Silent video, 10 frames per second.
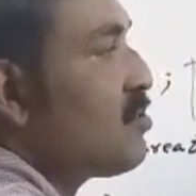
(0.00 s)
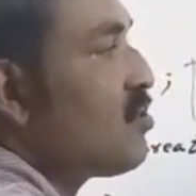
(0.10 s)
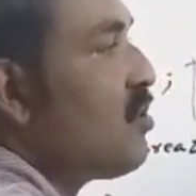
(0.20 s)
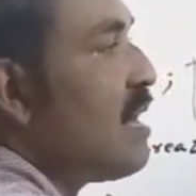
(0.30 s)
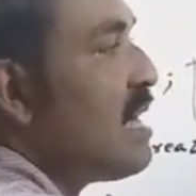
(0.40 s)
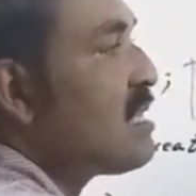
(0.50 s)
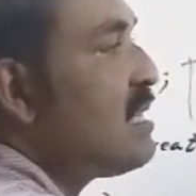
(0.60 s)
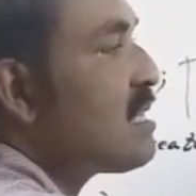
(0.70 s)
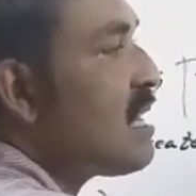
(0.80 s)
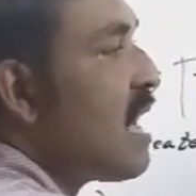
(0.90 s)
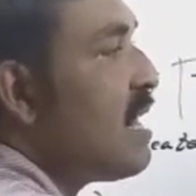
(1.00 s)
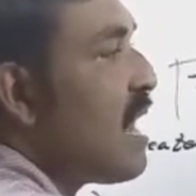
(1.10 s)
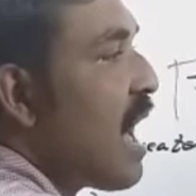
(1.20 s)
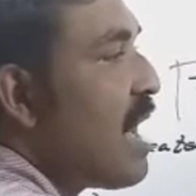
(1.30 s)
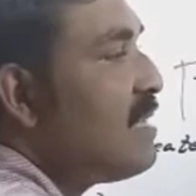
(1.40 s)
So s is
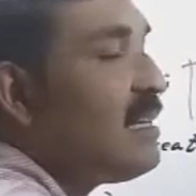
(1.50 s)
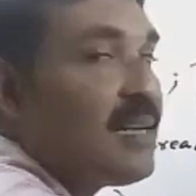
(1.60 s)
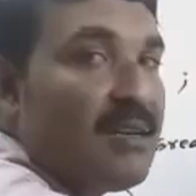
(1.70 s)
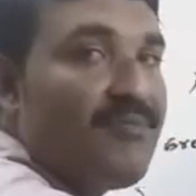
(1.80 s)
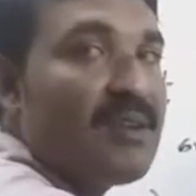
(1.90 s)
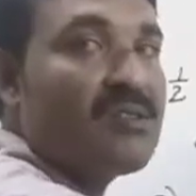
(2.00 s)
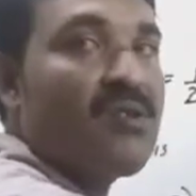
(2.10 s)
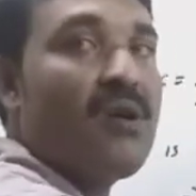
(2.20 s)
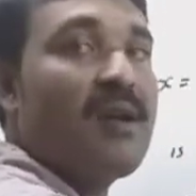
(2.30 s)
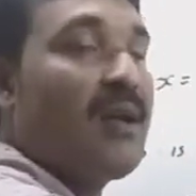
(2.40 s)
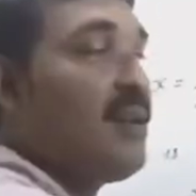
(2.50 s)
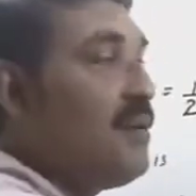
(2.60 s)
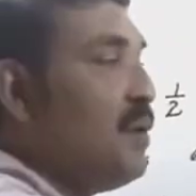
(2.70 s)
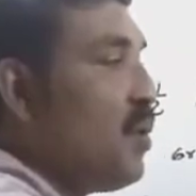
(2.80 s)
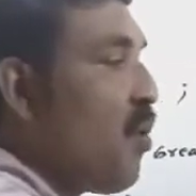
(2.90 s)
lying either in first
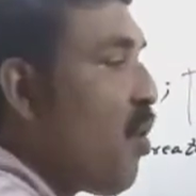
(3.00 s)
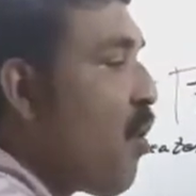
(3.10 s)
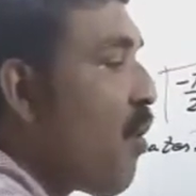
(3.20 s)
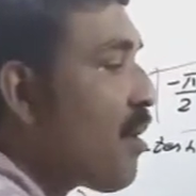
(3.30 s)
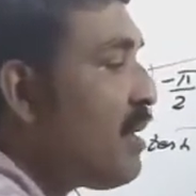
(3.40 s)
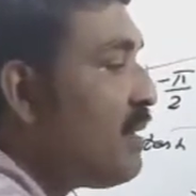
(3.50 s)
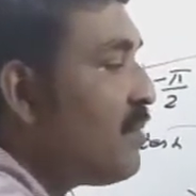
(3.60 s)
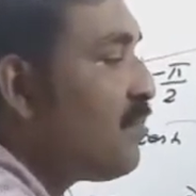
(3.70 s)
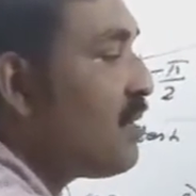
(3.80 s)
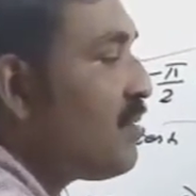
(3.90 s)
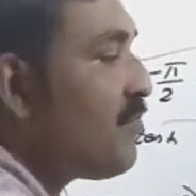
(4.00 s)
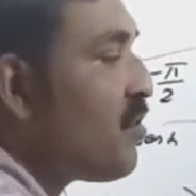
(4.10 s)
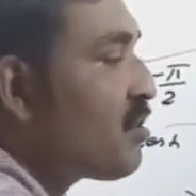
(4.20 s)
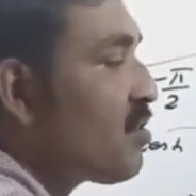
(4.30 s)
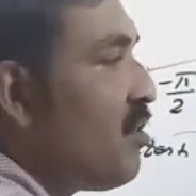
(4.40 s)
quadrant or in
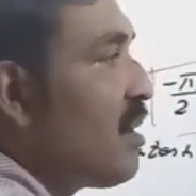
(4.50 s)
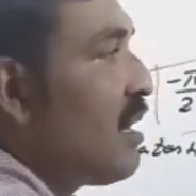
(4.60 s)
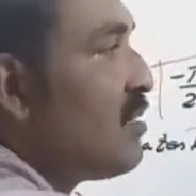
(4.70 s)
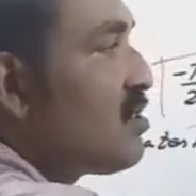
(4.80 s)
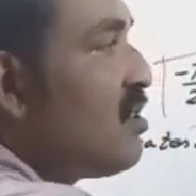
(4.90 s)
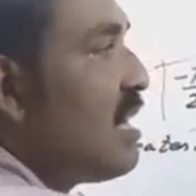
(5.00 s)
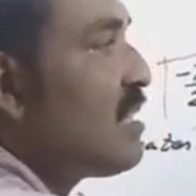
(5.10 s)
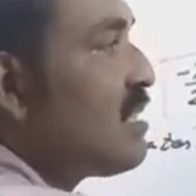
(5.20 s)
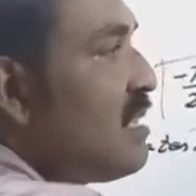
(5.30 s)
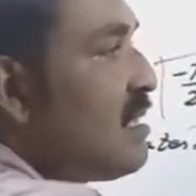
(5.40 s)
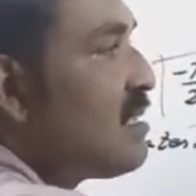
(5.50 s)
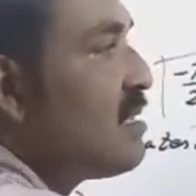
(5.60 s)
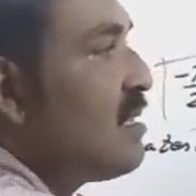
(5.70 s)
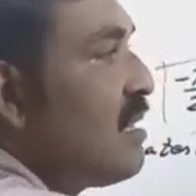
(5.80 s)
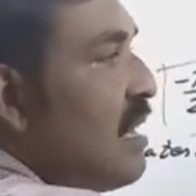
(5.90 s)
fourth quadrant. So s is
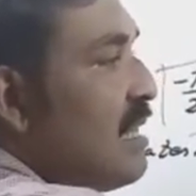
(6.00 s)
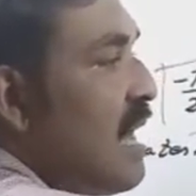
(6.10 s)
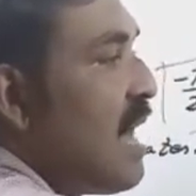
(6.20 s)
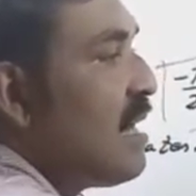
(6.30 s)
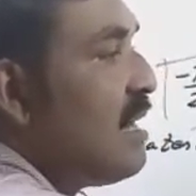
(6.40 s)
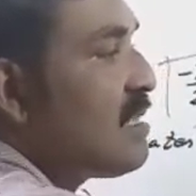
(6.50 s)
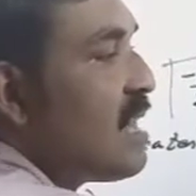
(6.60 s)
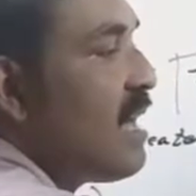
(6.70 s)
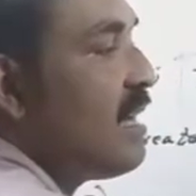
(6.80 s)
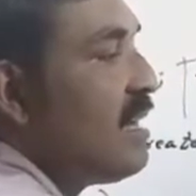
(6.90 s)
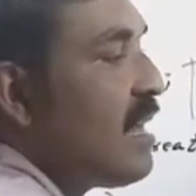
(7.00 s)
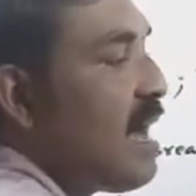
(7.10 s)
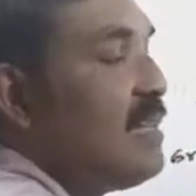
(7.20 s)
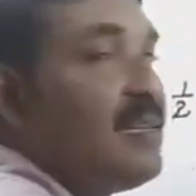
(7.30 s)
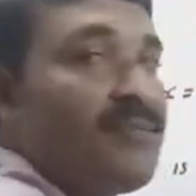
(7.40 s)
like the angle is lying in
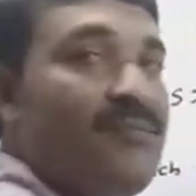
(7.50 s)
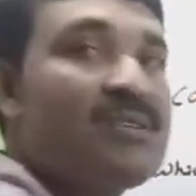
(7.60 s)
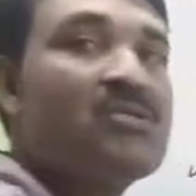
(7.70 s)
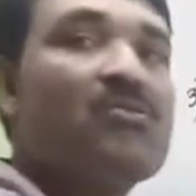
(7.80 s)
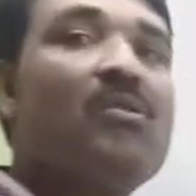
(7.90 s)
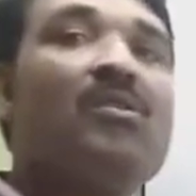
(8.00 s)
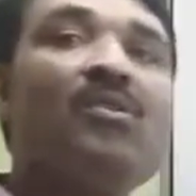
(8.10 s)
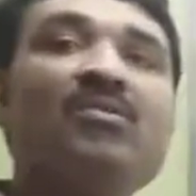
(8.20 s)
either first or